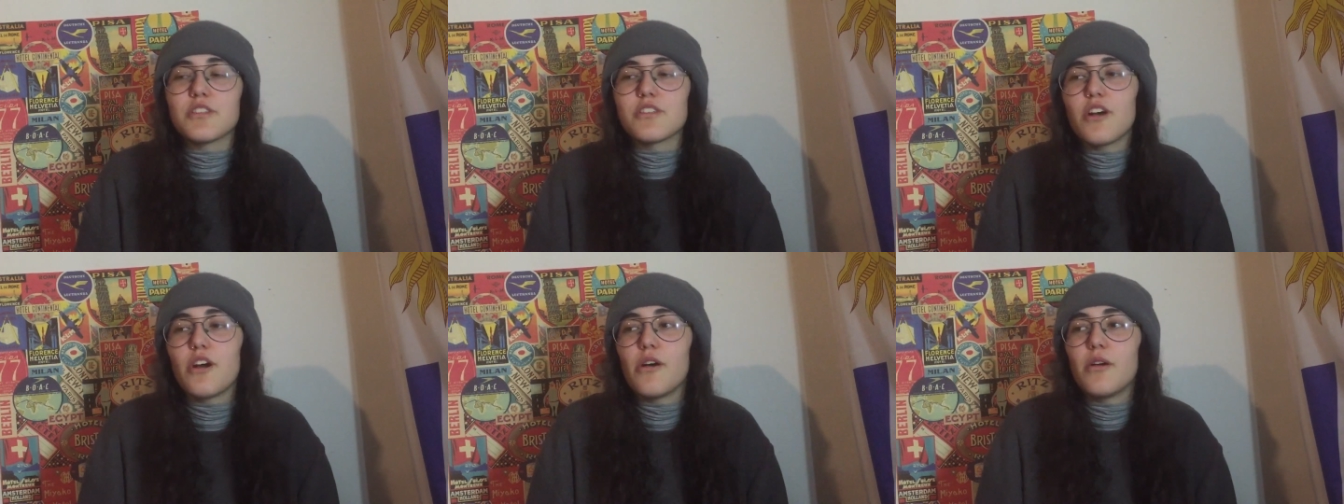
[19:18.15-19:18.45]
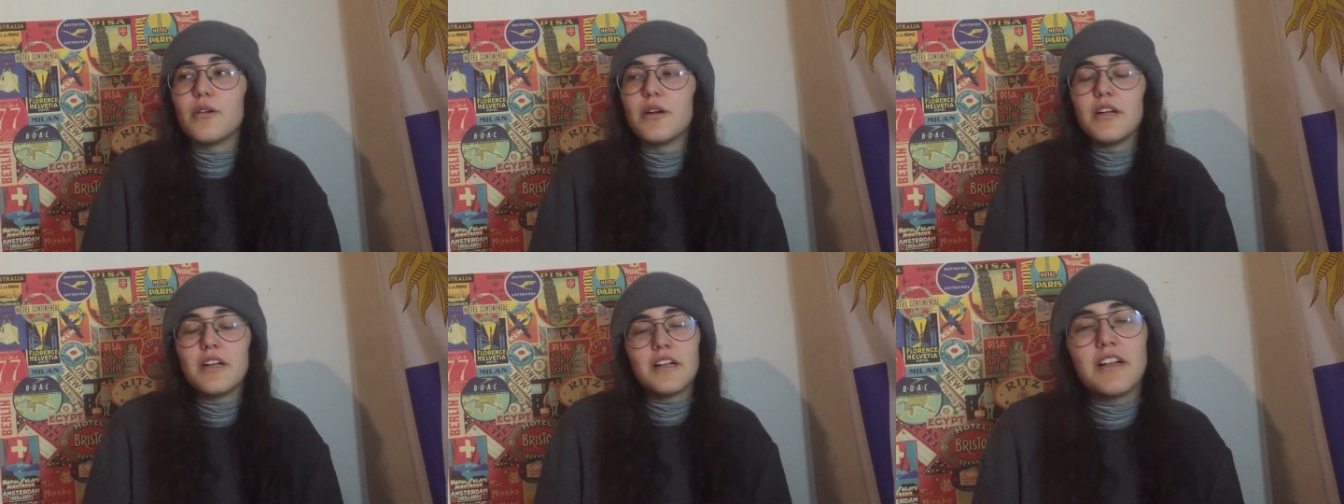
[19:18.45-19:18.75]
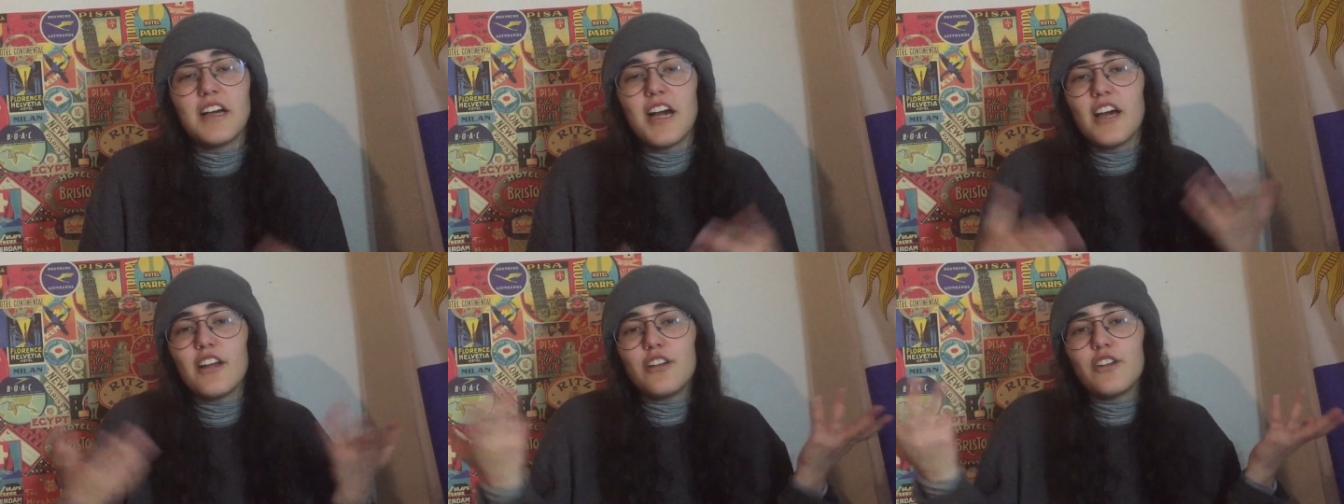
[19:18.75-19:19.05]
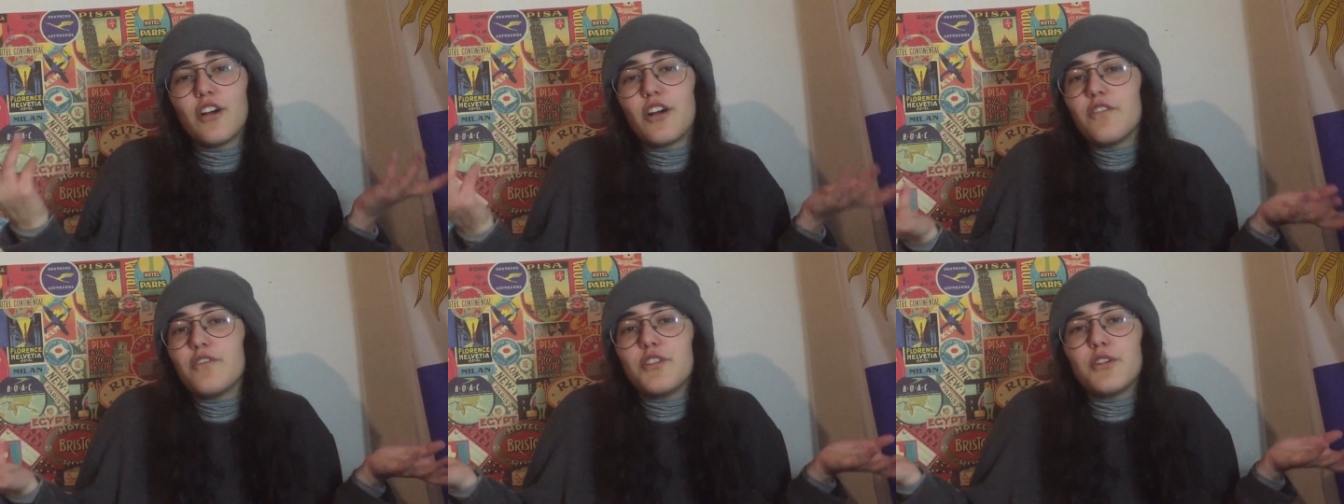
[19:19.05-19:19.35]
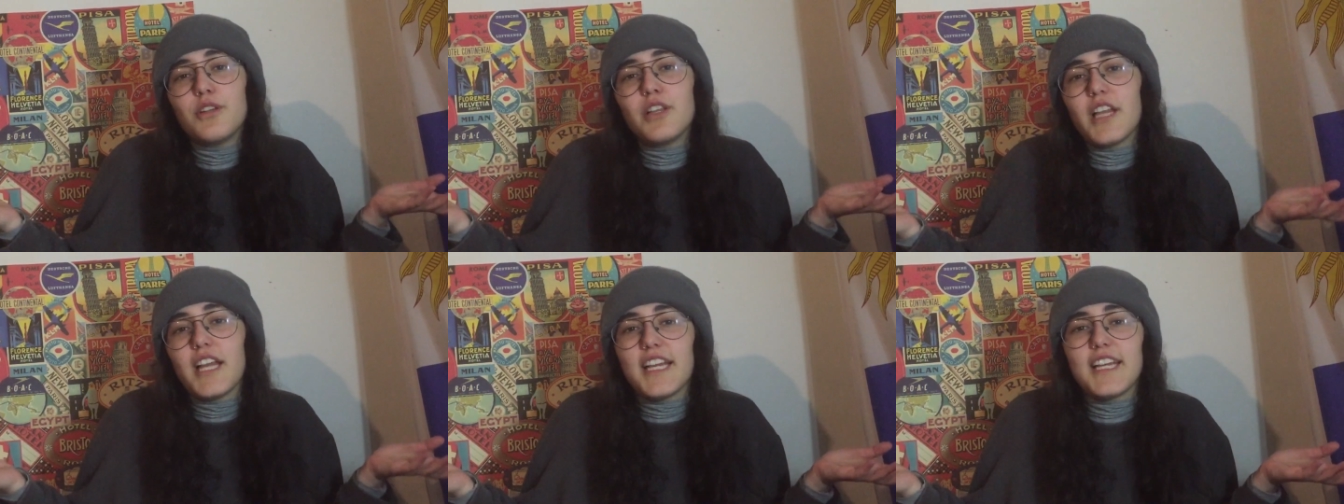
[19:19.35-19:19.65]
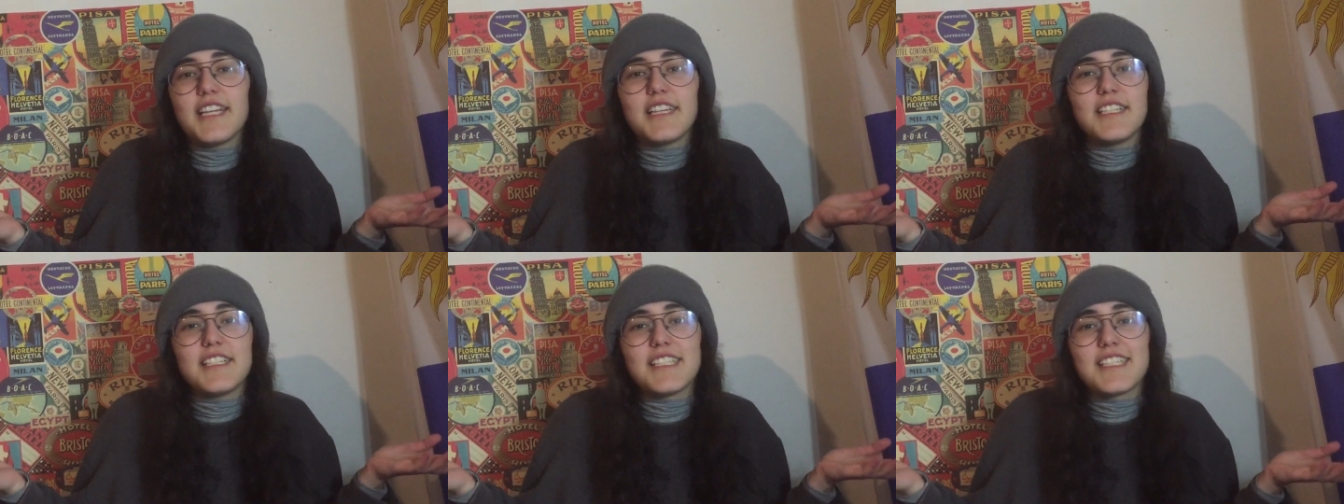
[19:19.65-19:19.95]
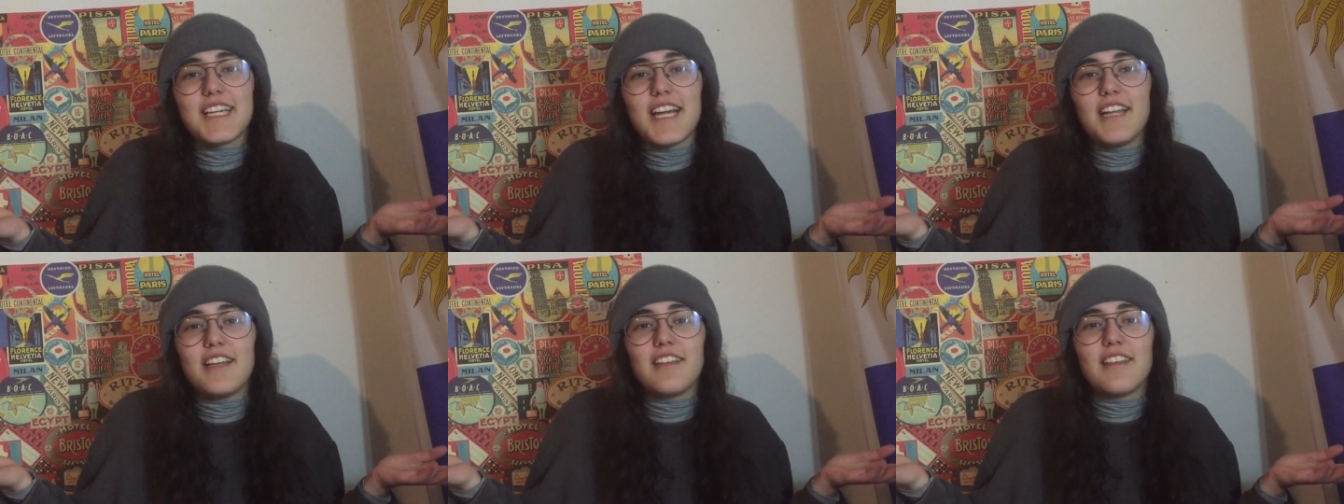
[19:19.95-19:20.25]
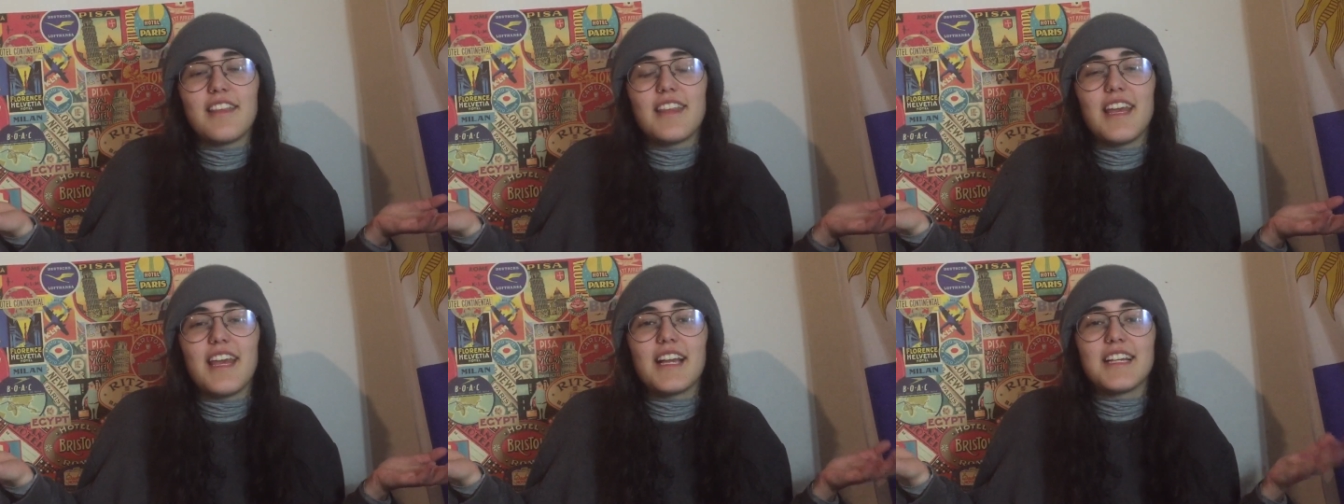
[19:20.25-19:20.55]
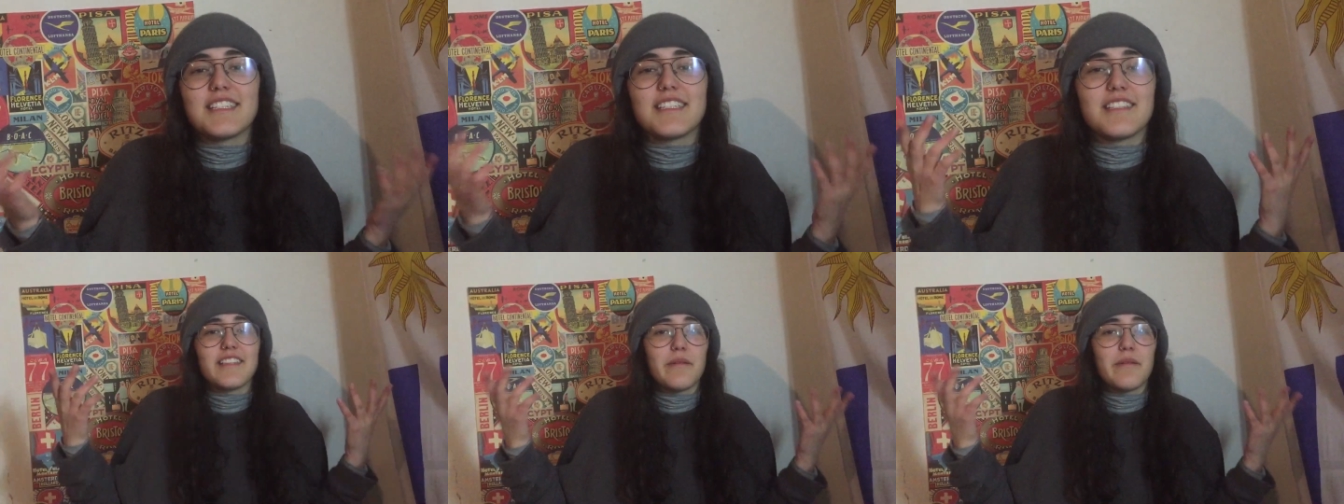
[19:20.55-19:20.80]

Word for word: So I don't know if you like this kind of things.